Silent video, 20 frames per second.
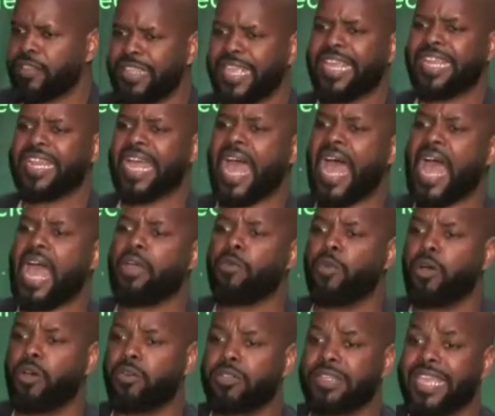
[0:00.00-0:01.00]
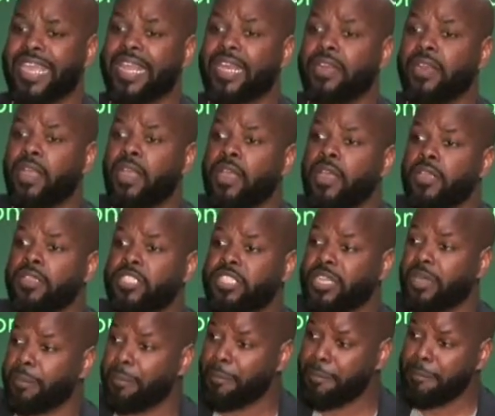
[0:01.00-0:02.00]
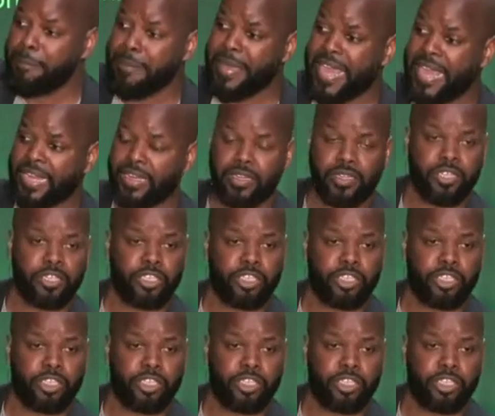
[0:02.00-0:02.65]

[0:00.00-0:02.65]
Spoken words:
then I will then submit